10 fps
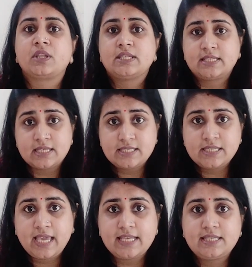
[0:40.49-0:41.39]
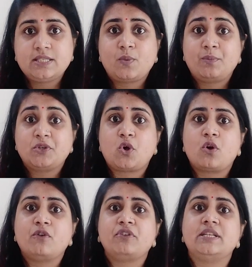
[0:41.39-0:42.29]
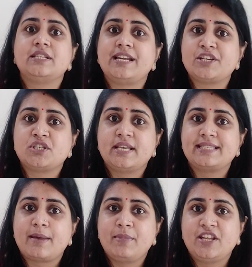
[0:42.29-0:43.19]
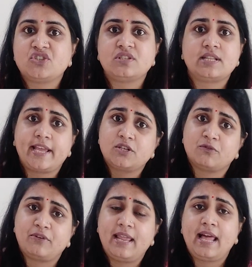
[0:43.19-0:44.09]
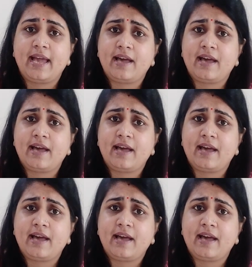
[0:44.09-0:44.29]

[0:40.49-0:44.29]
Certain cases, when we talk of international examinations like TOEFL,